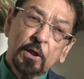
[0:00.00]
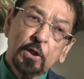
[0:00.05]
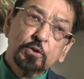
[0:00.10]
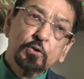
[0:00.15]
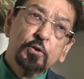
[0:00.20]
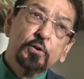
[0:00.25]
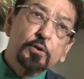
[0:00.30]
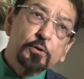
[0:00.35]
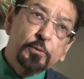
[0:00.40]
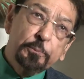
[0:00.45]

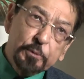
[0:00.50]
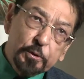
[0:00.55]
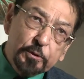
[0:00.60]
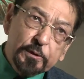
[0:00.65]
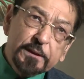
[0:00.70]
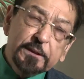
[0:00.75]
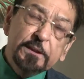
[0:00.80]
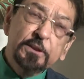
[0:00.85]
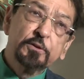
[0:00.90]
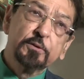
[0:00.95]
So the
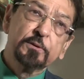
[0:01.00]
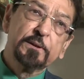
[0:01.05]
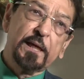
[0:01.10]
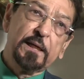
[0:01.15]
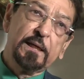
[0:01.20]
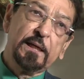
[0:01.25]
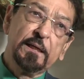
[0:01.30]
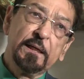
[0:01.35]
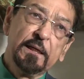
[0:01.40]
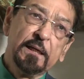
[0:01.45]
community
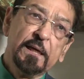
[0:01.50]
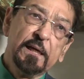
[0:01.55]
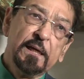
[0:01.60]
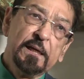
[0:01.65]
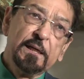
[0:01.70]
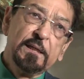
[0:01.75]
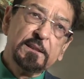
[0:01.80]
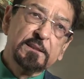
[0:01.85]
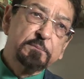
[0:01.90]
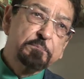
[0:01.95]
today
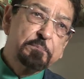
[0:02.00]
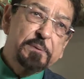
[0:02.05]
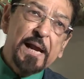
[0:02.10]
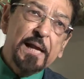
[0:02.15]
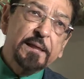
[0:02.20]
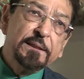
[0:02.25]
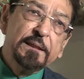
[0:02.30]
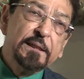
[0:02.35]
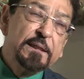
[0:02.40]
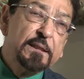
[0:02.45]
is
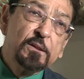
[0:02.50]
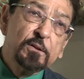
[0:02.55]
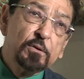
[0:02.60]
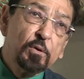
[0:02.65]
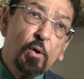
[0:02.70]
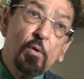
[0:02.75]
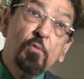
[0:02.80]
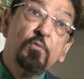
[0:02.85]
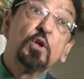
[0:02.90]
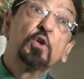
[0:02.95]
spread in
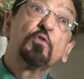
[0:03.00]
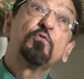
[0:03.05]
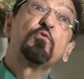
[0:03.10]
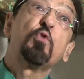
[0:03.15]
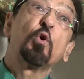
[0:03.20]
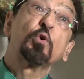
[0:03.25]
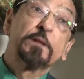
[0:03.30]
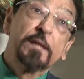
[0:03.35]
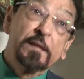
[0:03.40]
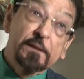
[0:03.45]
over
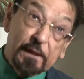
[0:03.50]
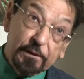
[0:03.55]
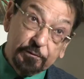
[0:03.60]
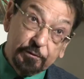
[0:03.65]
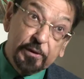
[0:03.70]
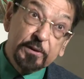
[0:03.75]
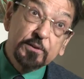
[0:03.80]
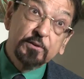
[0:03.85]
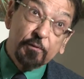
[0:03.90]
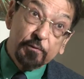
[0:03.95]
40
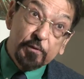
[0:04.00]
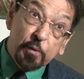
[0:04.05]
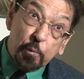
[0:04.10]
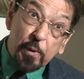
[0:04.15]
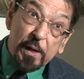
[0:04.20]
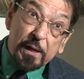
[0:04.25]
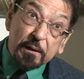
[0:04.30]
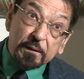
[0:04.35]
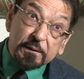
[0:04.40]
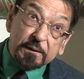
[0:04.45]
countries of the
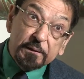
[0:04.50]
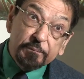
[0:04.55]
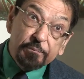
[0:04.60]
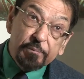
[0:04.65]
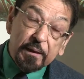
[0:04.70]
world.